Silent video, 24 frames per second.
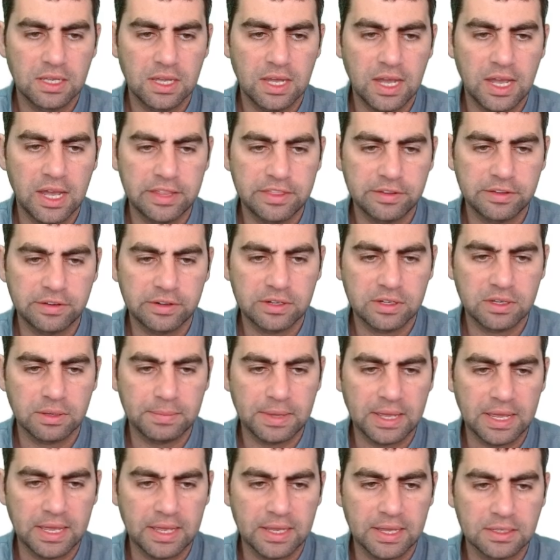other
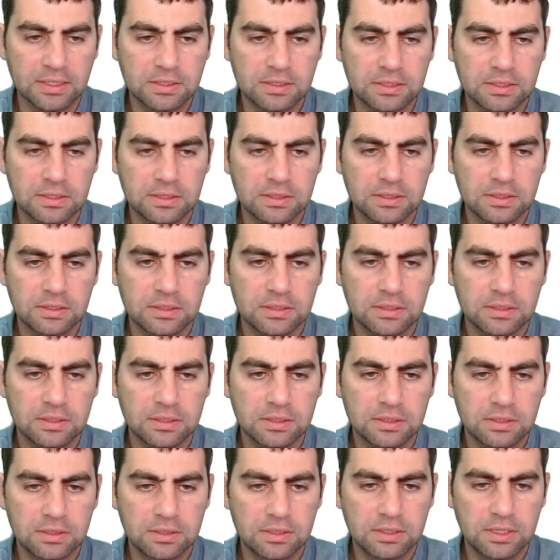command.
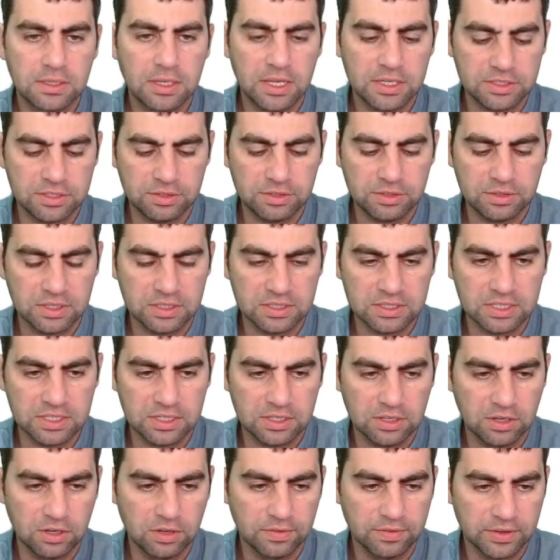So you can
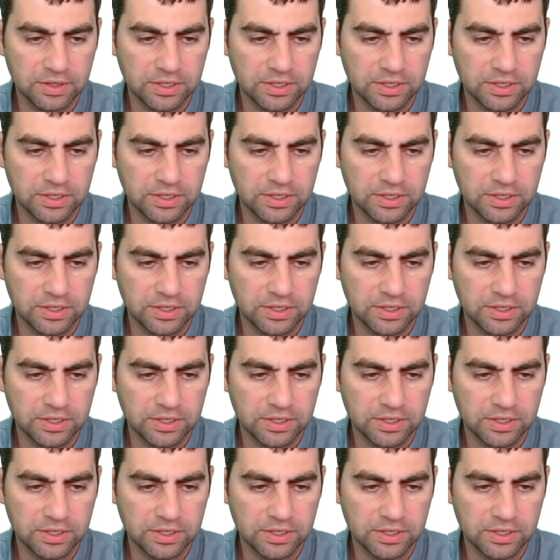see over